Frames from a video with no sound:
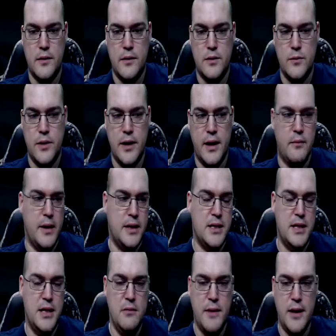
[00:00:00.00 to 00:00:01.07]
We got my
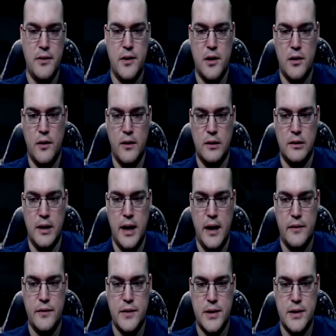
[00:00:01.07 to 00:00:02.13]
teammate there on the
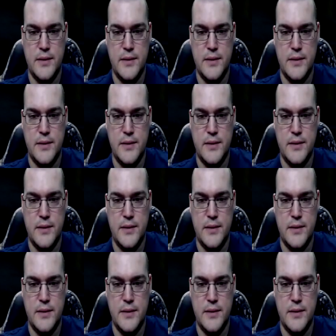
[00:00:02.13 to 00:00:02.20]
left.